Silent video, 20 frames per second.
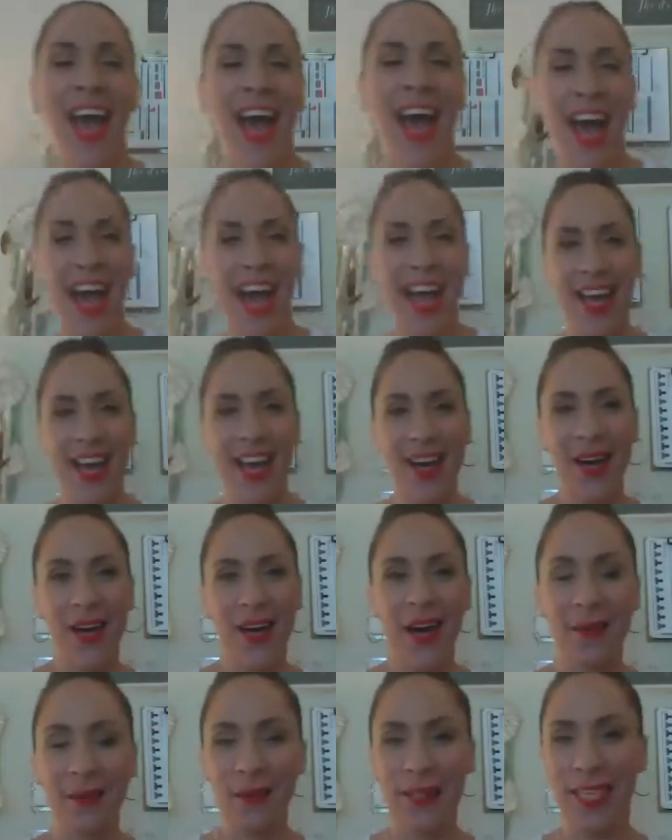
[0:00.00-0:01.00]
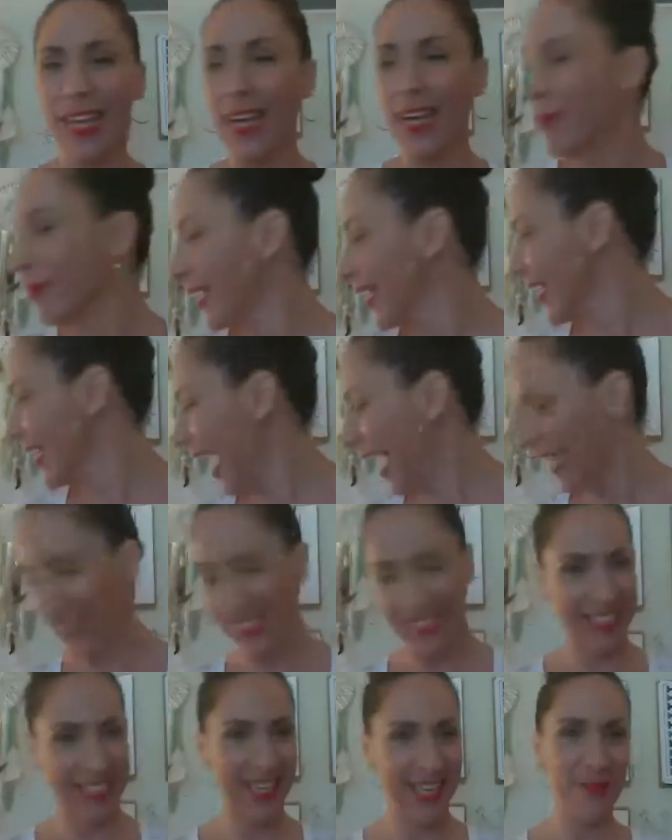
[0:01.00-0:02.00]
I'm sitting at my
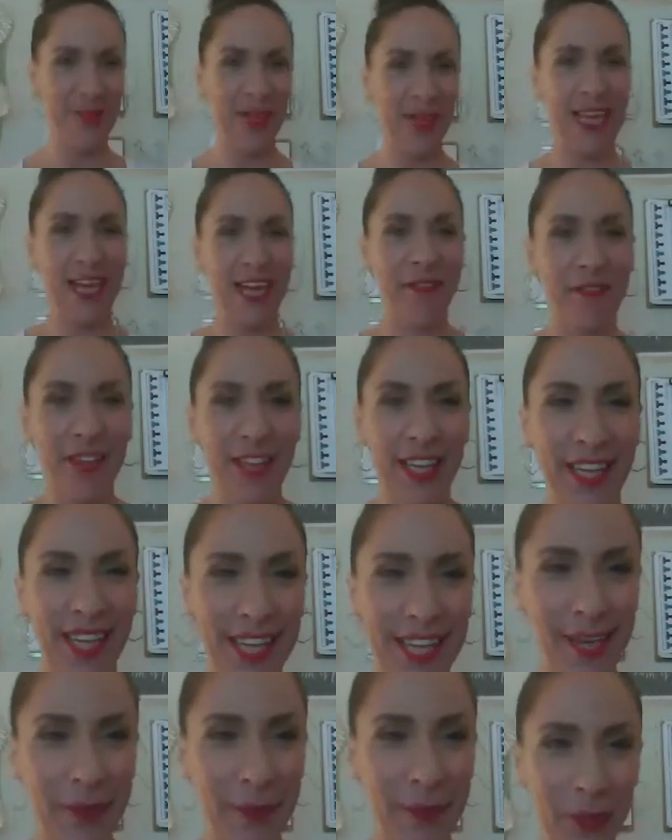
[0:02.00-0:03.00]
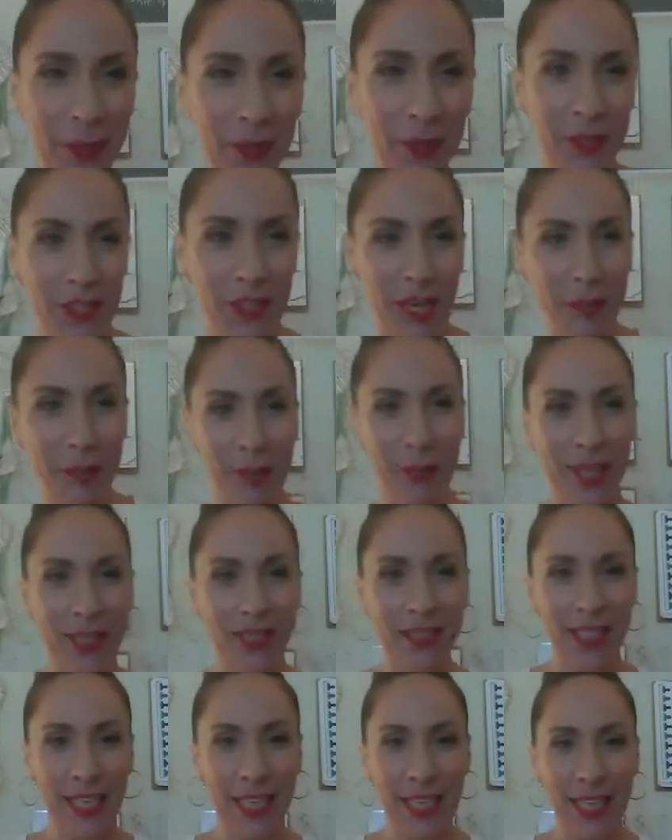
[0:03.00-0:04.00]
desk and I'm like, I feel like I need to pull a Jen
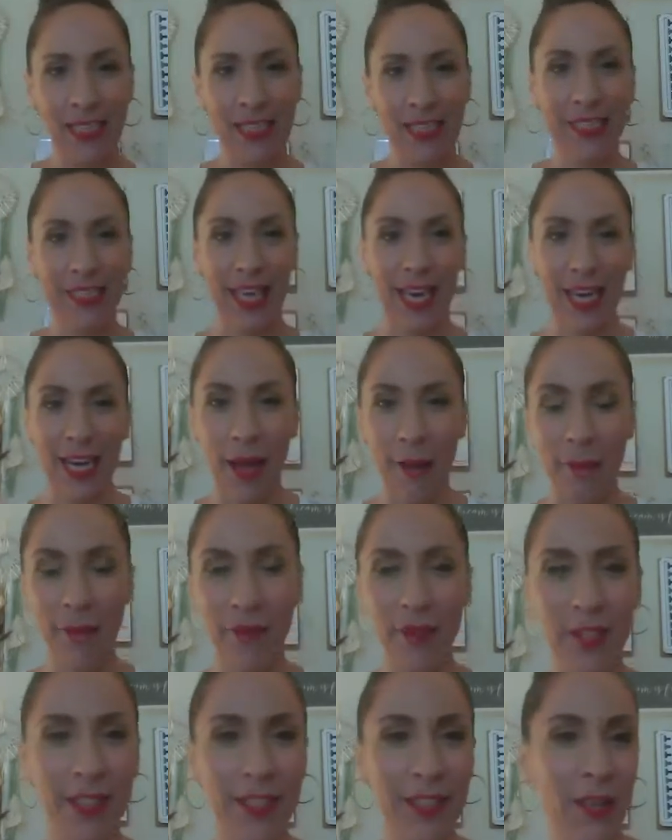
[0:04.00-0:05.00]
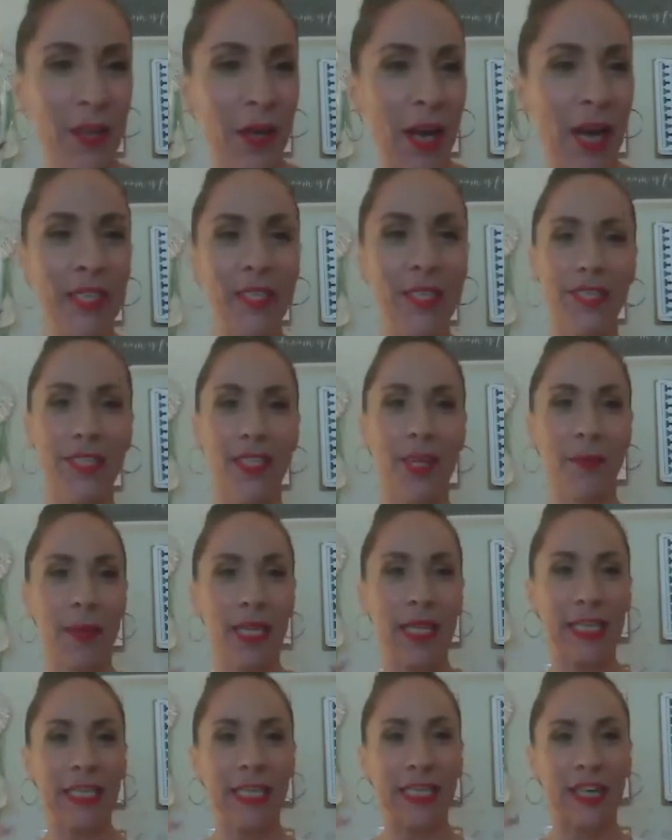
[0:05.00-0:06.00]
Pileski and stand up for this, you guys, because I'm
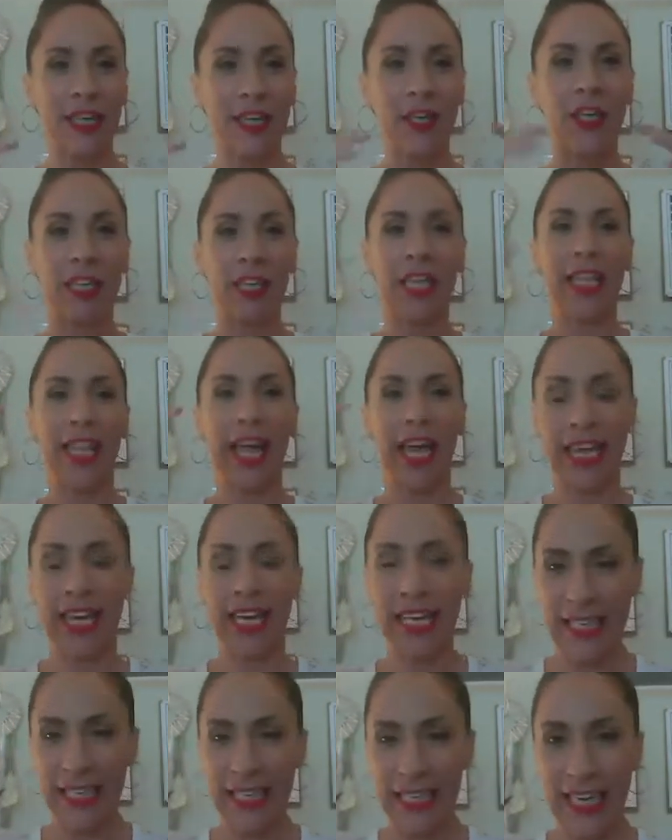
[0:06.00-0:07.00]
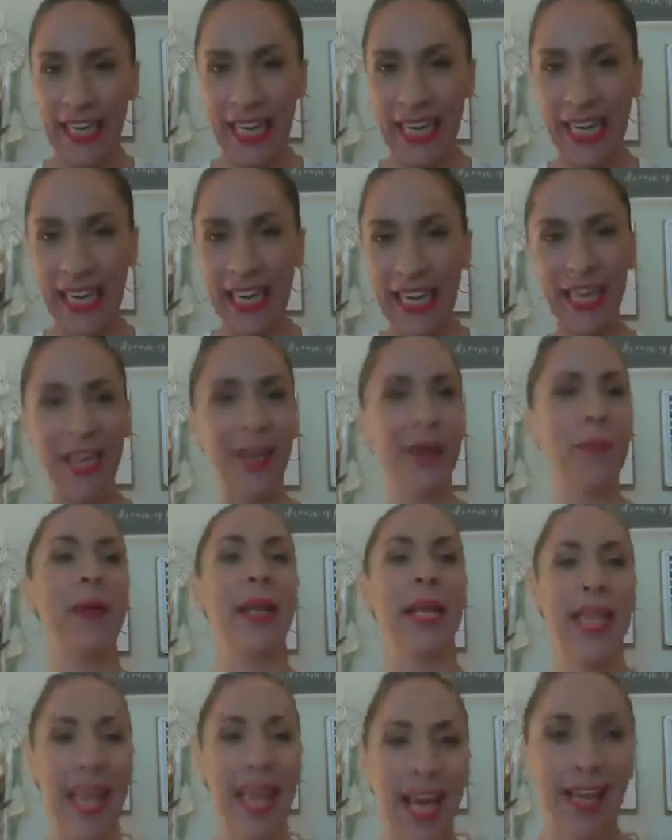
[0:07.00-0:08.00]
like literally like, oh, but
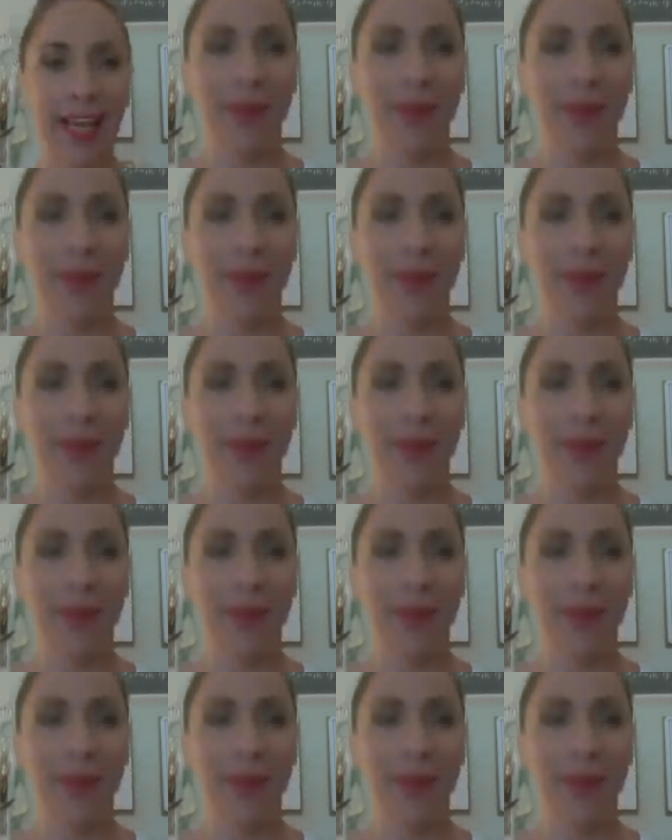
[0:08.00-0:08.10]
I can't.